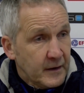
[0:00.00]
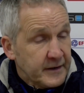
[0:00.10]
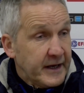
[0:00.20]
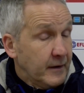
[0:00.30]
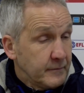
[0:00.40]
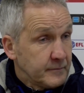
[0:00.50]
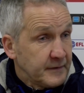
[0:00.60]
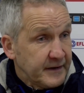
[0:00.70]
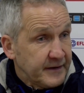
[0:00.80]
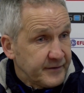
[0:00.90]
Yeah,
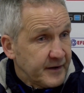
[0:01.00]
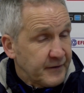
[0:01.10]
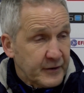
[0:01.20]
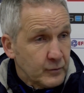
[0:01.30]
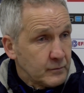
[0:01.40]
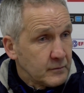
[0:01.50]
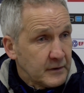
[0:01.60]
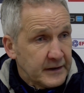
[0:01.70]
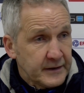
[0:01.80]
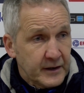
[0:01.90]
it's difficult,
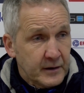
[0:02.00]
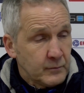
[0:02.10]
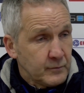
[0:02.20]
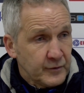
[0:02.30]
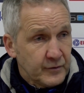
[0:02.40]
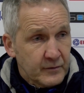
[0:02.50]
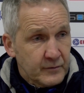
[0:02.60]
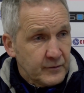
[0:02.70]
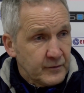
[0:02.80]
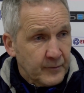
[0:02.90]
and I'm
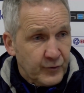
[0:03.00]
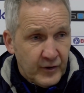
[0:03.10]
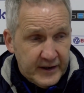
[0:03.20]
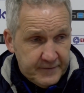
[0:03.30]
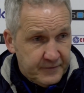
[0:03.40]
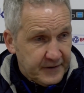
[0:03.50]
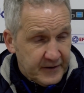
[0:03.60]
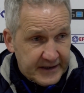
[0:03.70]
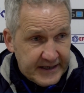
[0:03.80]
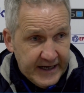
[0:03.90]
trying everything
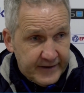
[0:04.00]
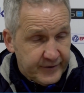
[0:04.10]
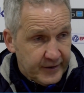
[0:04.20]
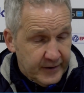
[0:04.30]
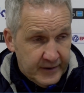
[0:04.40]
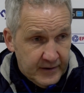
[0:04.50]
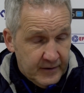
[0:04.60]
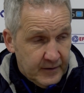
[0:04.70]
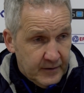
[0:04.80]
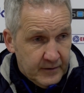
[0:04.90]
I can to
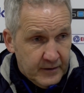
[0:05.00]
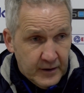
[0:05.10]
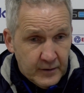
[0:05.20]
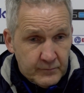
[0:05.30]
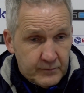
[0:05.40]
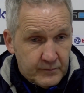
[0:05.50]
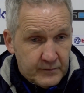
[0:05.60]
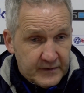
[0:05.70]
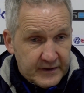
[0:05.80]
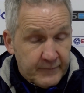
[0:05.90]

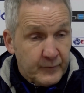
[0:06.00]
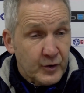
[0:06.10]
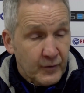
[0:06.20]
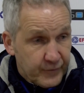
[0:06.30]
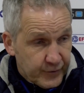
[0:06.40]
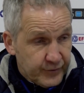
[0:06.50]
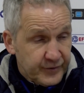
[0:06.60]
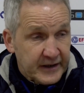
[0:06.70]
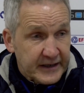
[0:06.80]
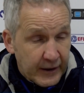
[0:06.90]
give them confidence,
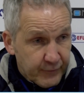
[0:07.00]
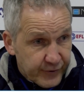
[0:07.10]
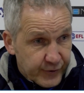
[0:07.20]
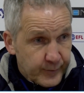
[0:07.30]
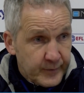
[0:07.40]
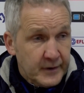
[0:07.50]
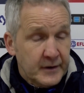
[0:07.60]
encourage them.